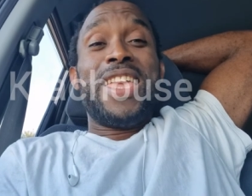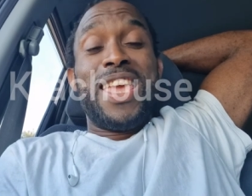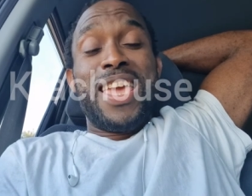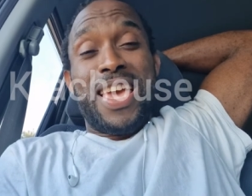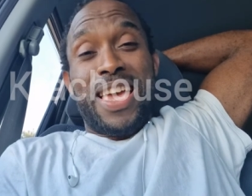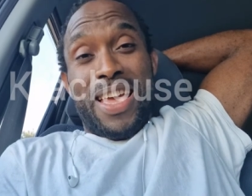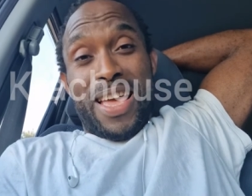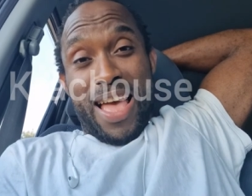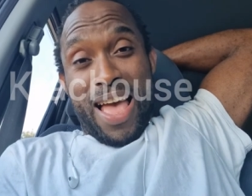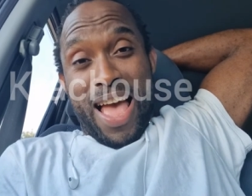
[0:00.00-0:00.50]

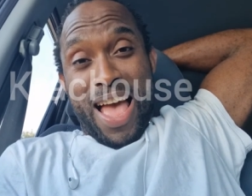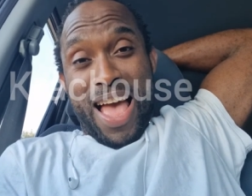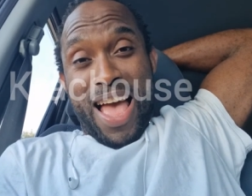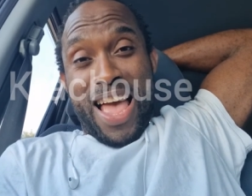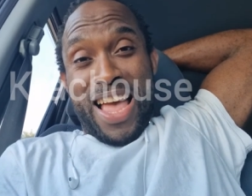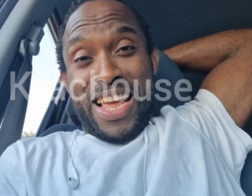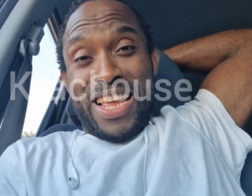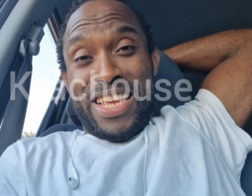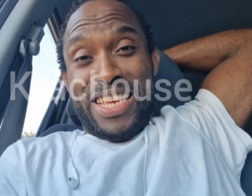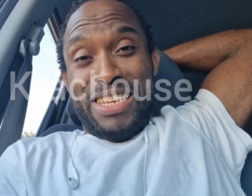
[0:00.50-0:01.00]
Yeah,
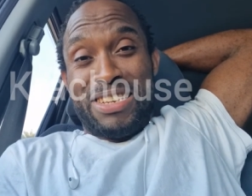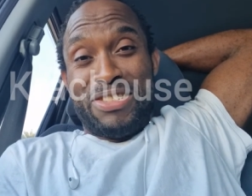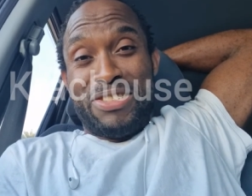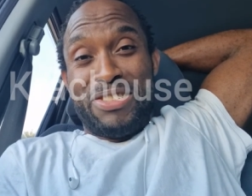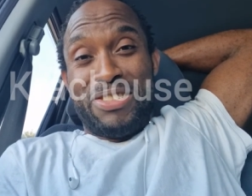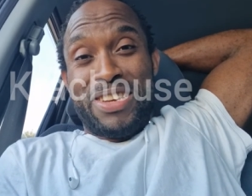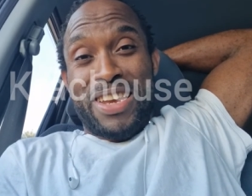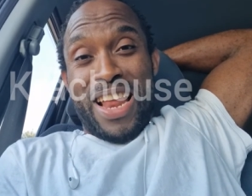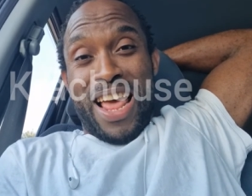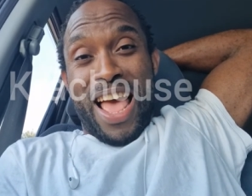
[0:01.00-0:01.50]
I
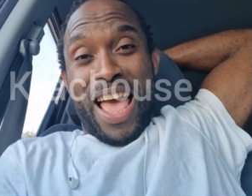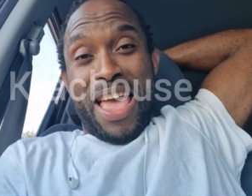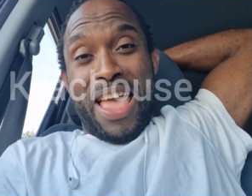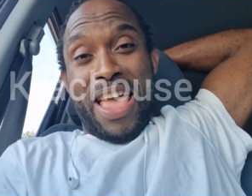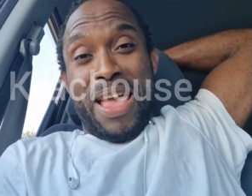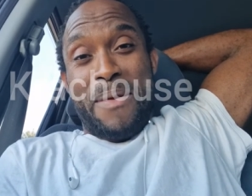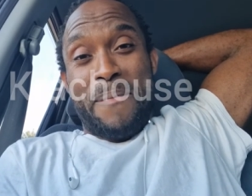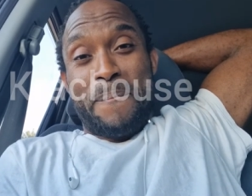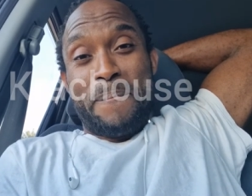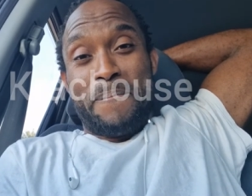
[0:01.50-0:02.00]

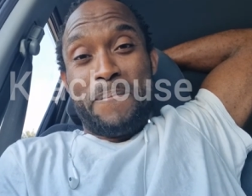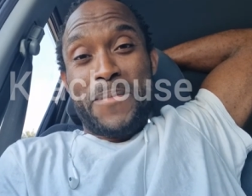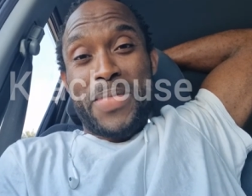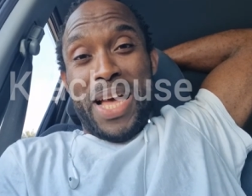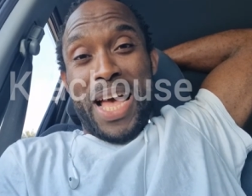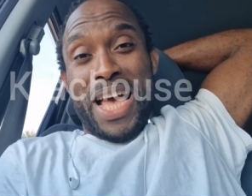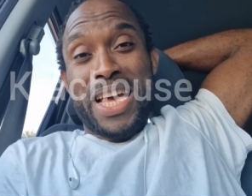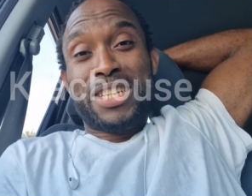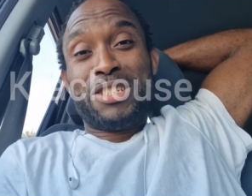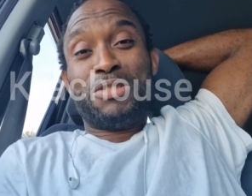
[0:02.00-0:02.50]
I
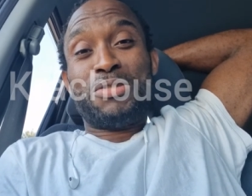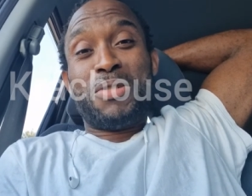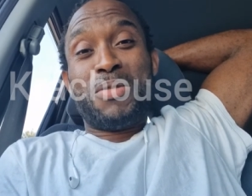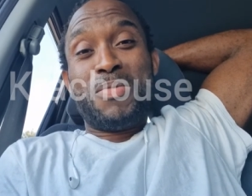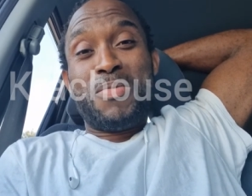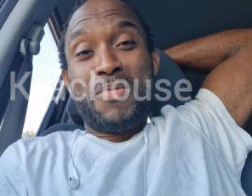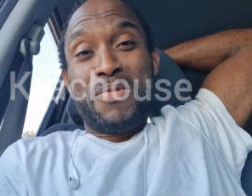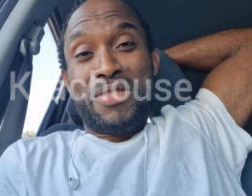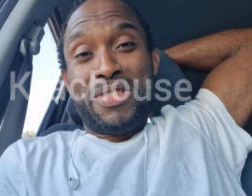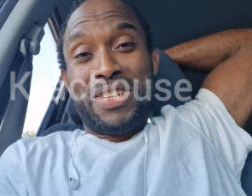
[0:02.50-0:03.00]
had
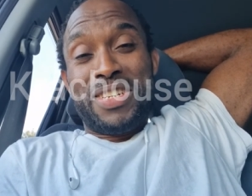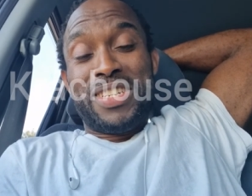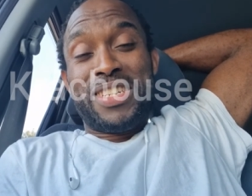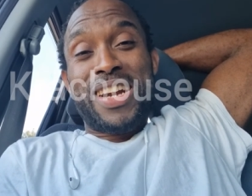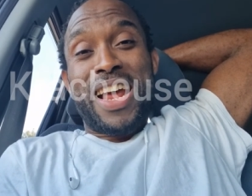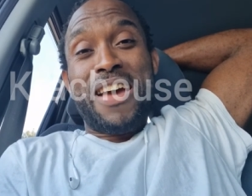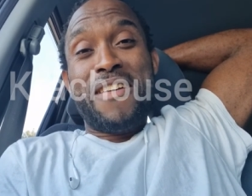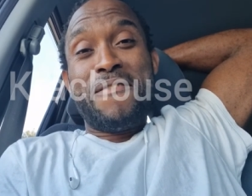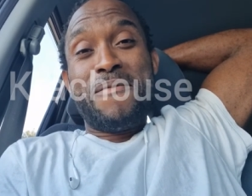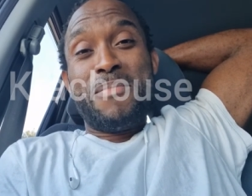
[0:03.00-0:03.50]
someone
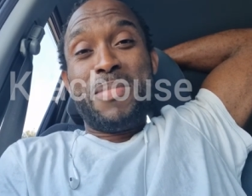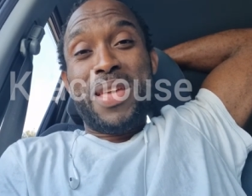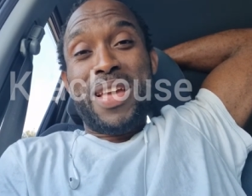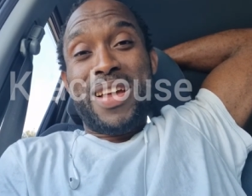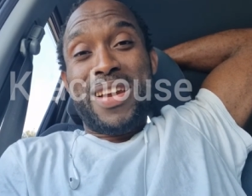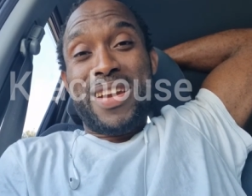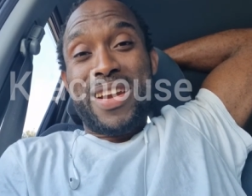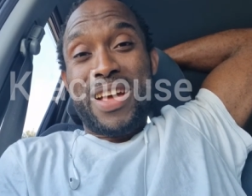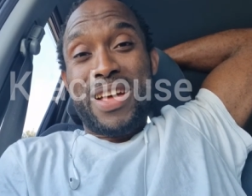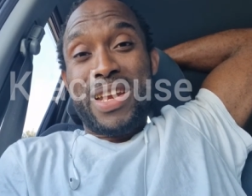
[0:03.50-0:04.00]
drive me
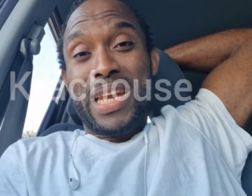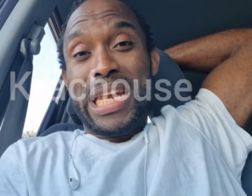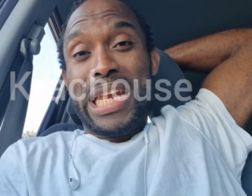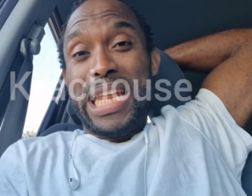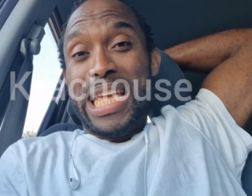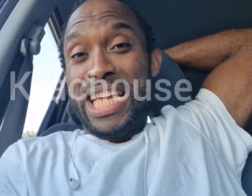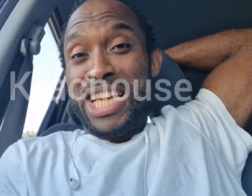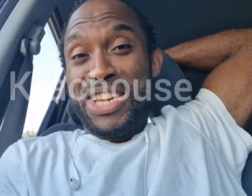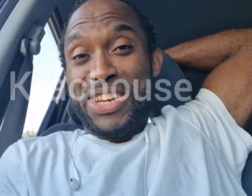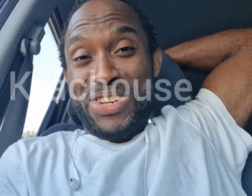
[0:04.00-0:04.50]
around
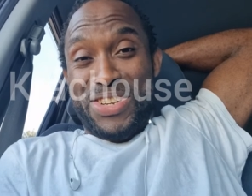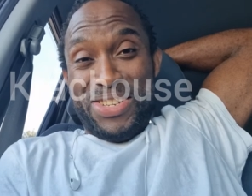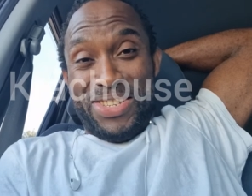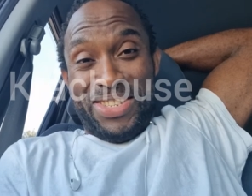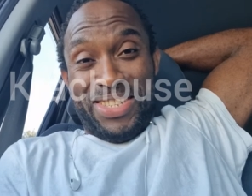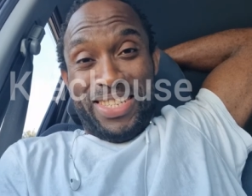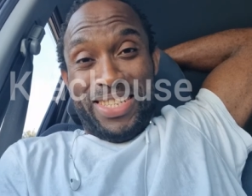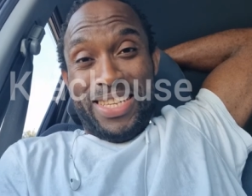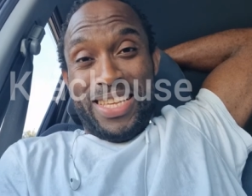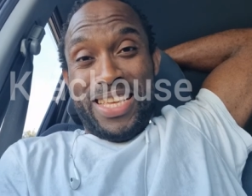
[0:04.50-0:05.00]

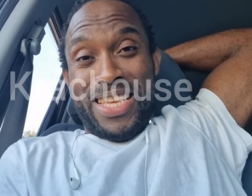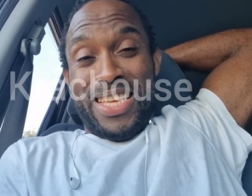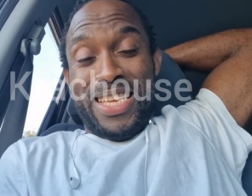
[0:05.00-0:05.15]
Lagos